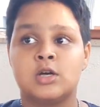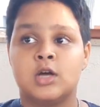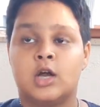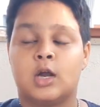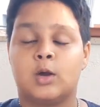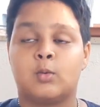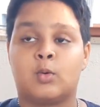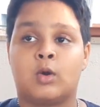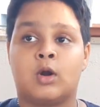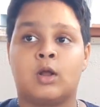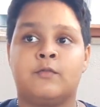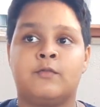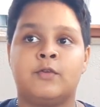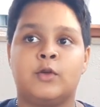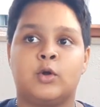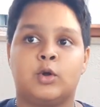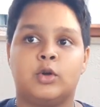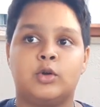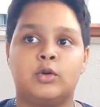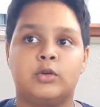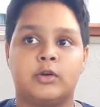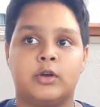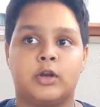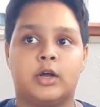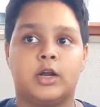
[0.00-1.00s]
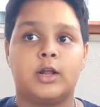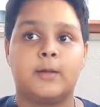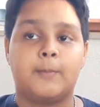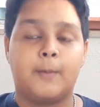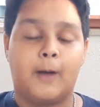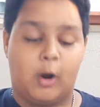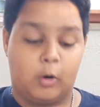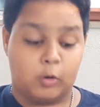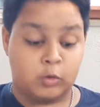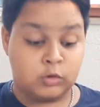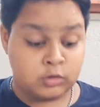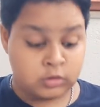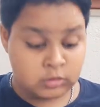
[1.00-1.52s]
And what are we going to learn
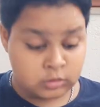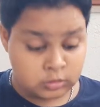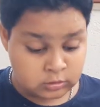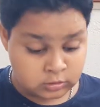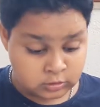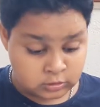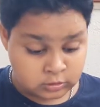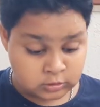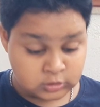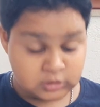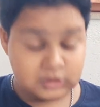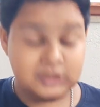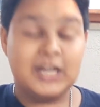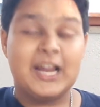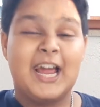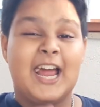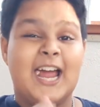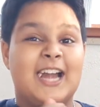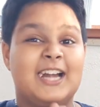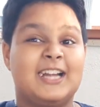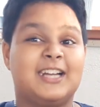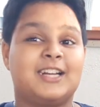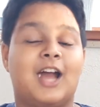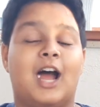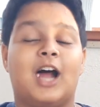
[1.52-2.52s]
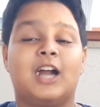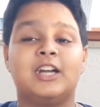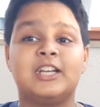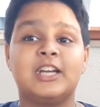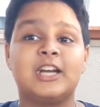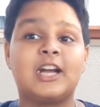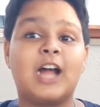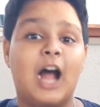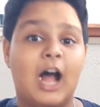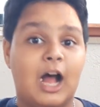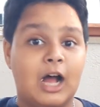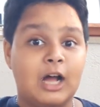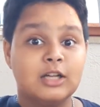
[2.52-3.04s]
about?
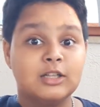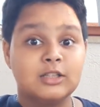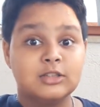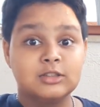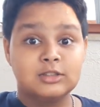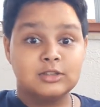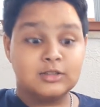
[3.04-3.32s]
Antarctica,